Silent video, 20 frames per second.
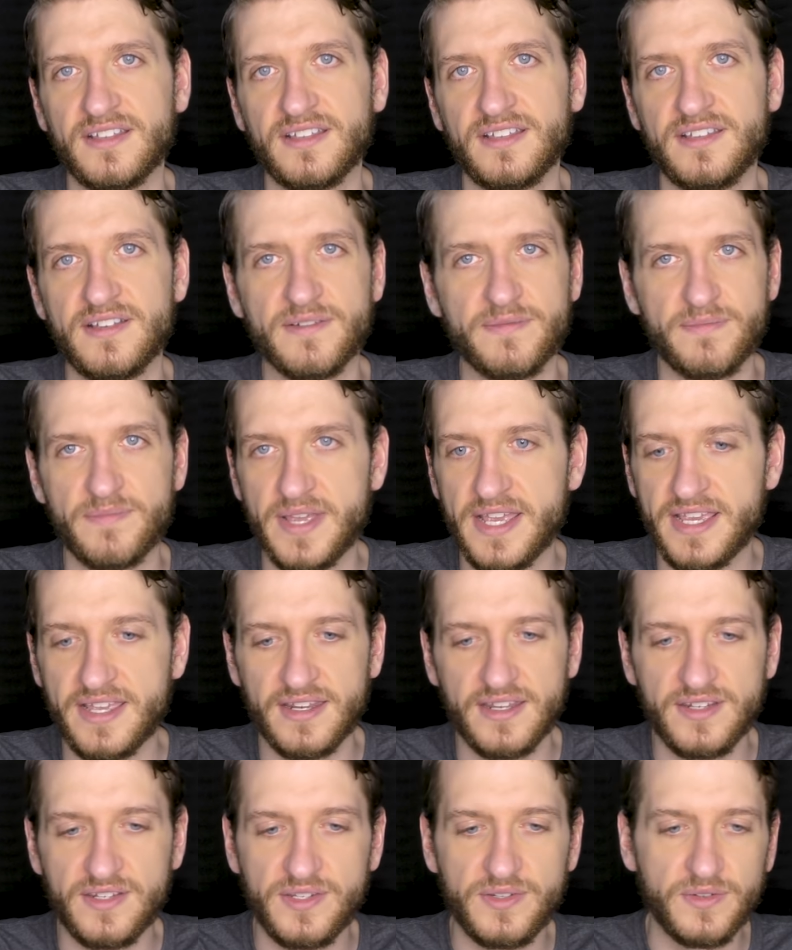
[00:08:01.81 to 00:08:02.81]
You're
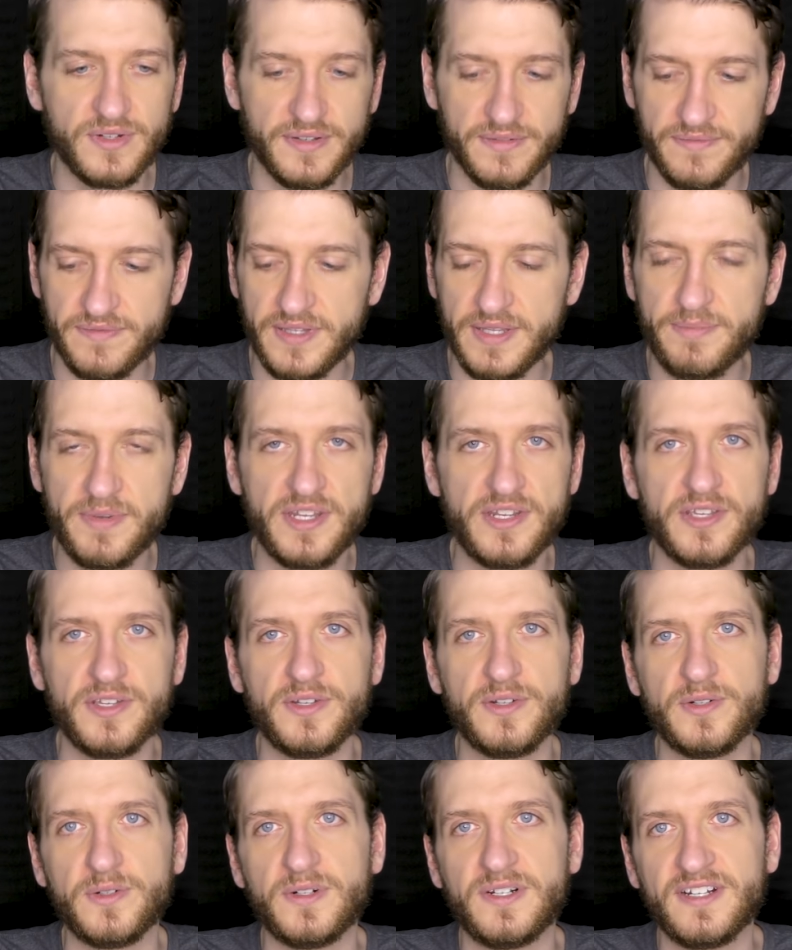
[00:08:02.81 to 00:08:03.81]
making a do a flippy
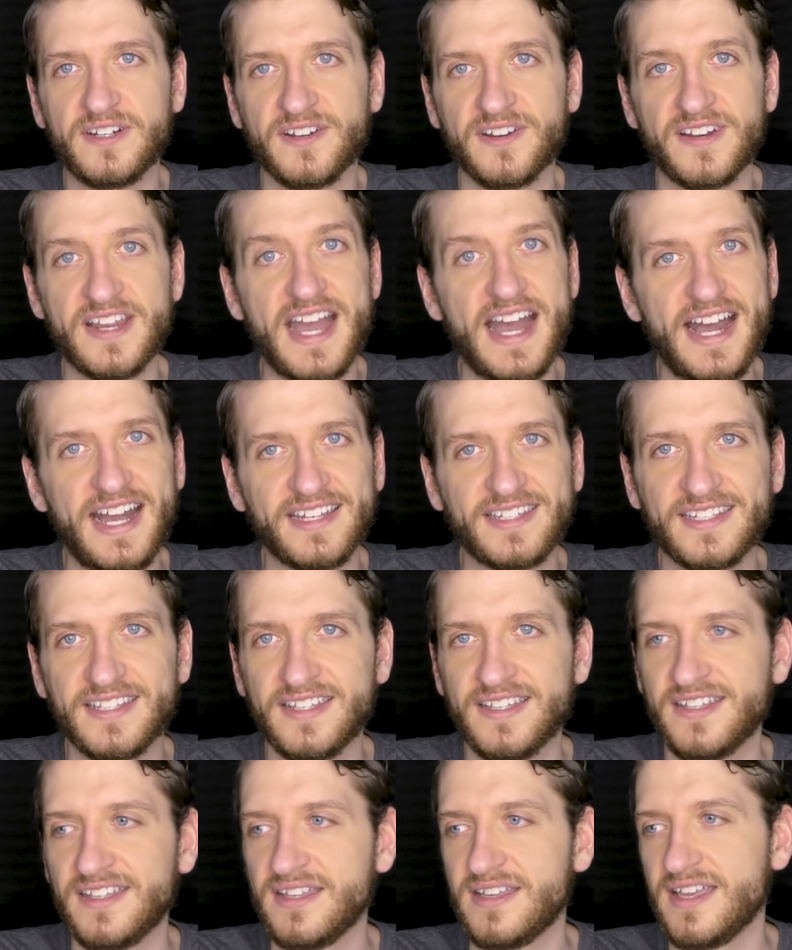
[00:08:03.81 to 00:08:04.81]
do or not,
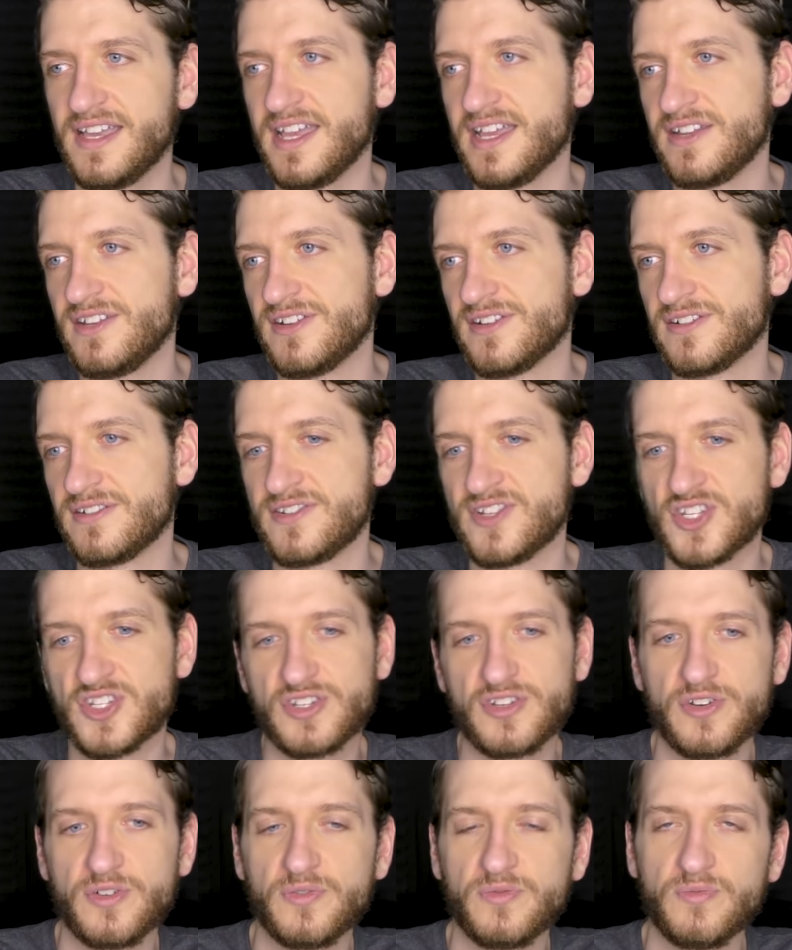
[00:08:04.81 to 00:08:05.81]
and you're
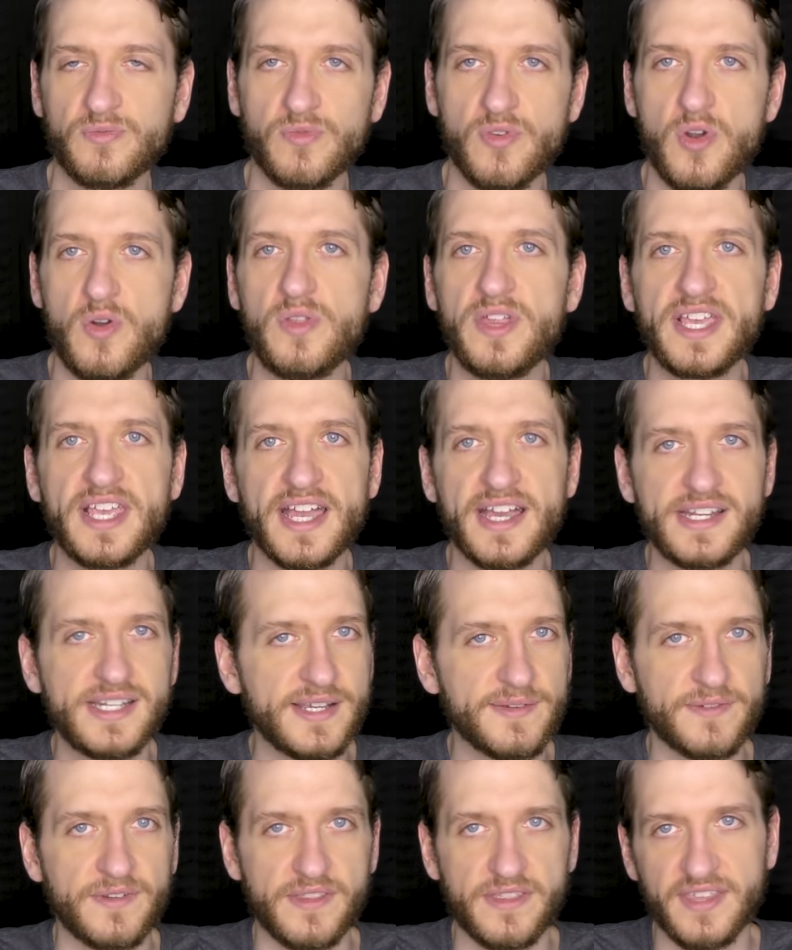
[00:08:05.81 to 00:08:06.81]
just rolling on
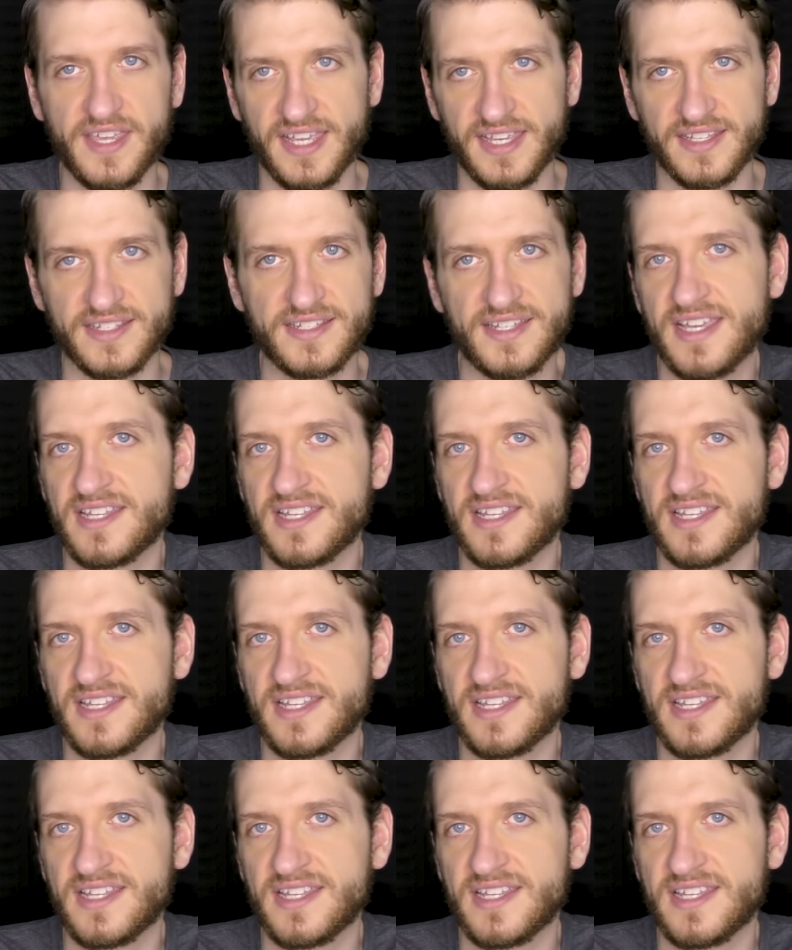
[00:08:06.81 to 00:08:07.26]
different things.